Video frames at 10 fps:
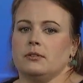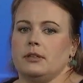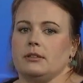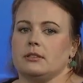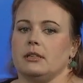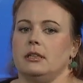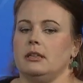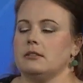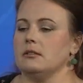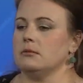there is at
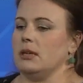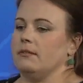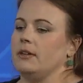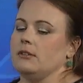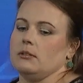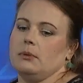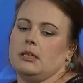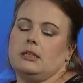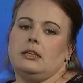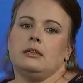least one
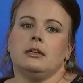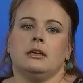vulnerability,